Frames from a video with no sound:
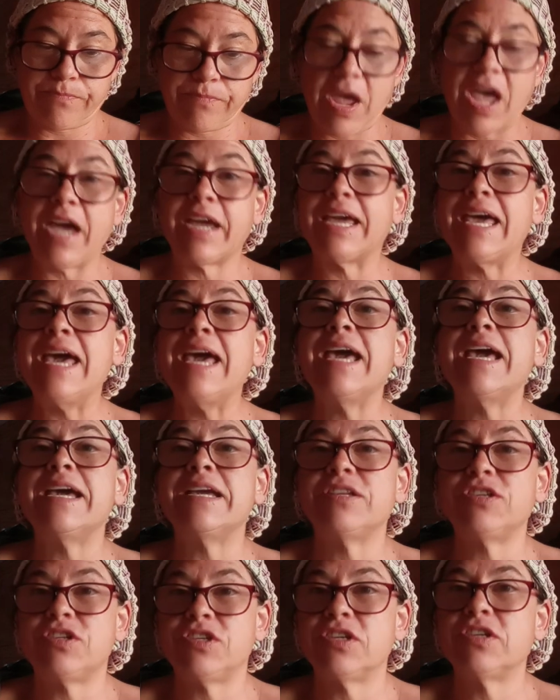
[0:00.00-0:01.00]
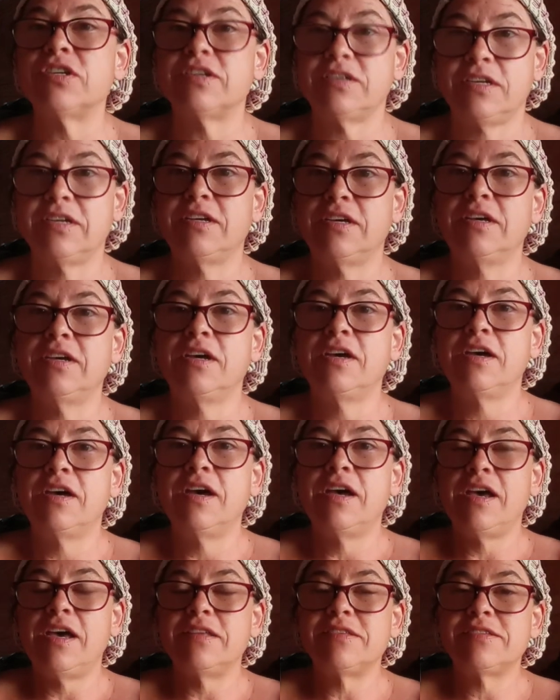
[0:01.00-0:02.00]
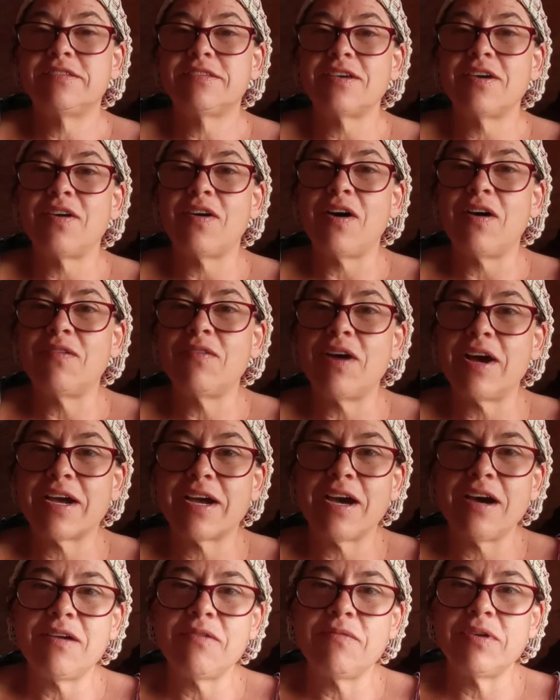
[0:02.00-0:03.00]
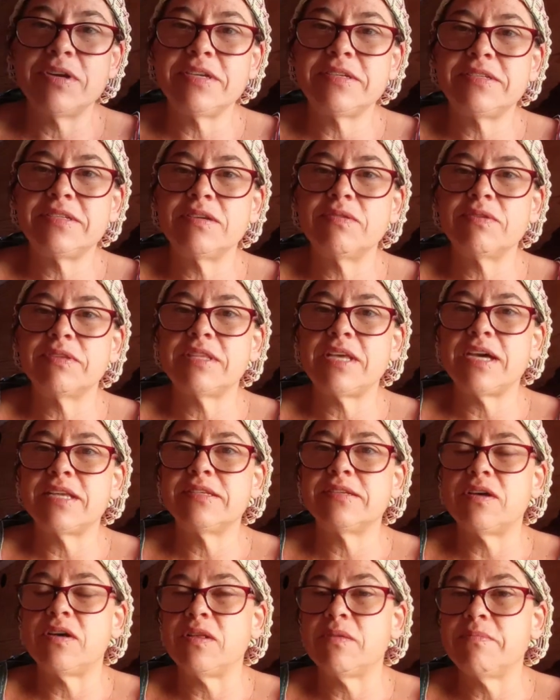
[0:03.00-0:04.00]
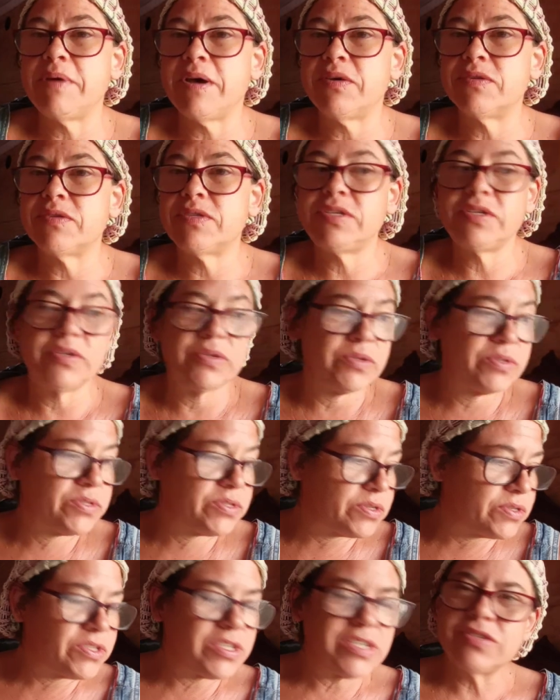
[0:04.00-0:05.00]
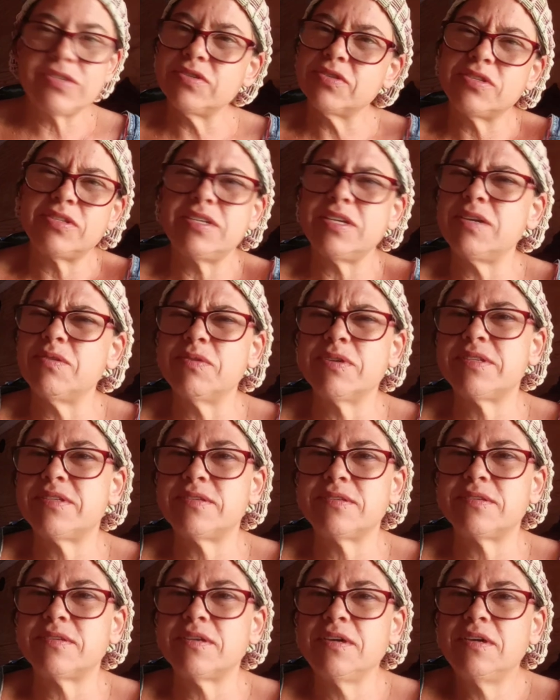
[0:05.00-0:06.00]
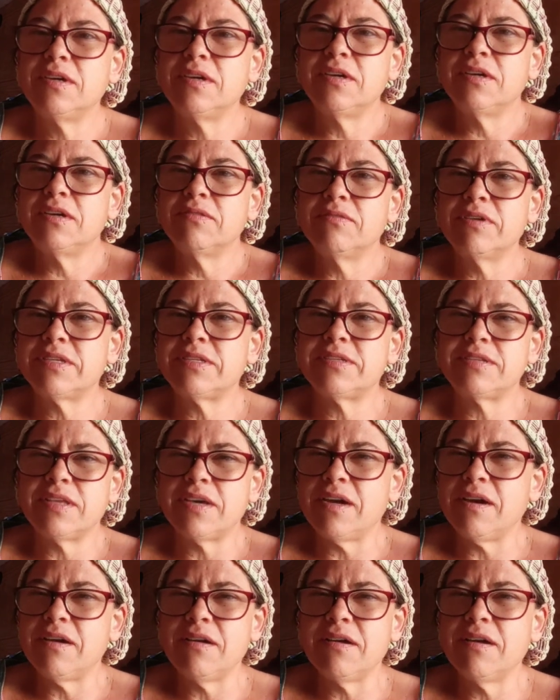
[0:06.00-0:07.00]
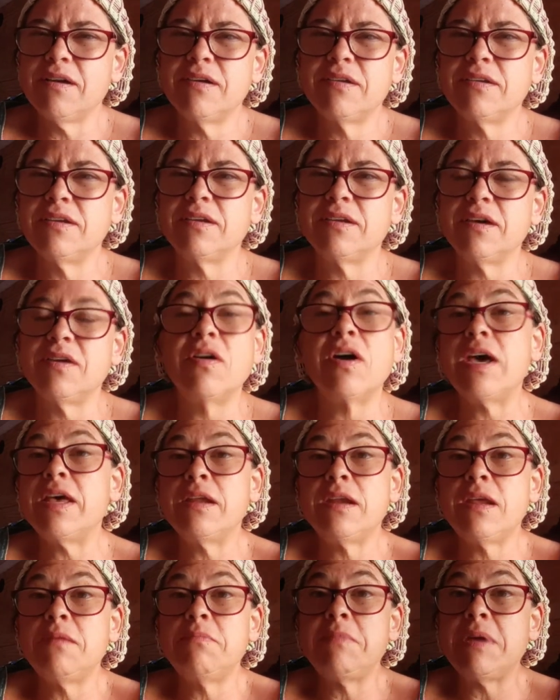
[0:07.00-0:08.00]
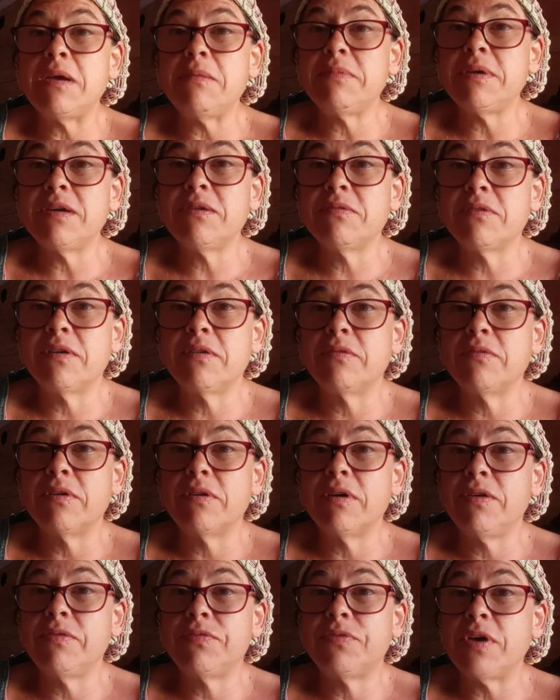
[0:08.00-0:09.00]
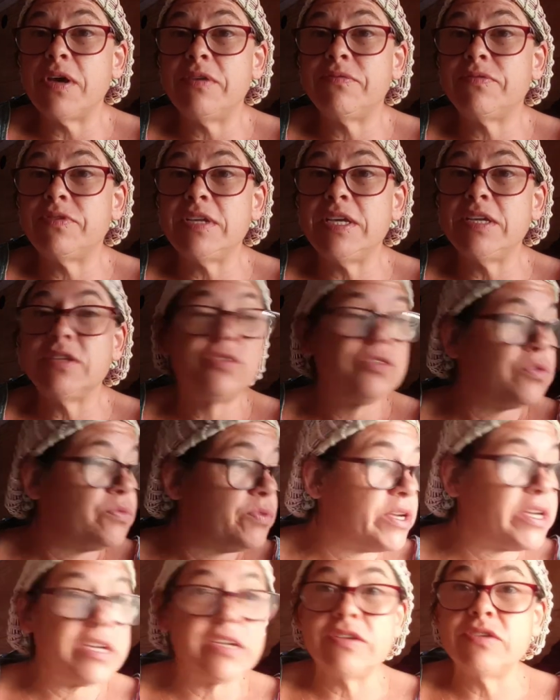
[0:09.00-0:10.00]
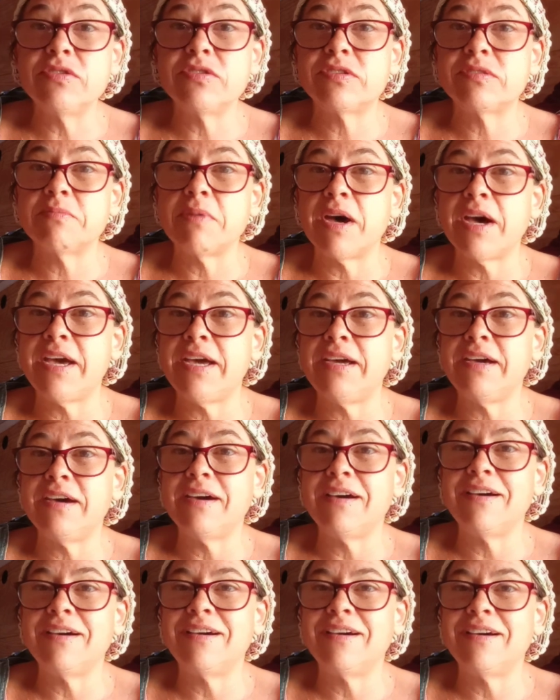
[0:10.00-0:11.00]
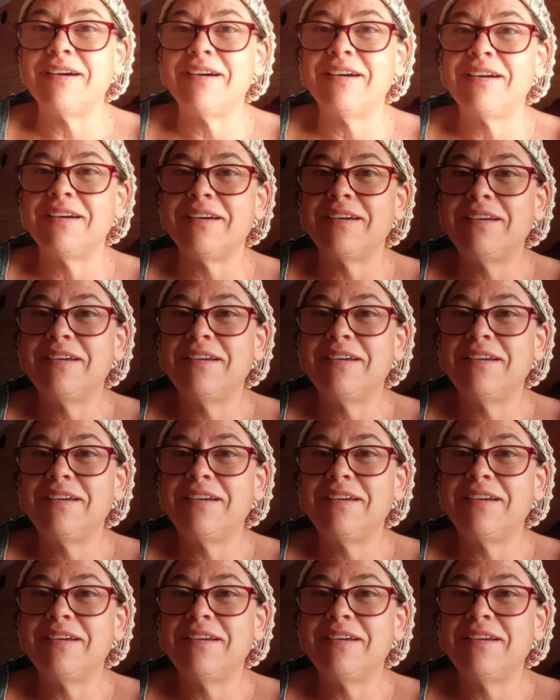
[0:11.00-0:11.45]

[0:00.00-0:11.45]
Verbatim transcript: a cage, and so I, I kind of want to see what that's all about too. So just to see what's what's there, you know, and and maybe if if need to, we can use my uh,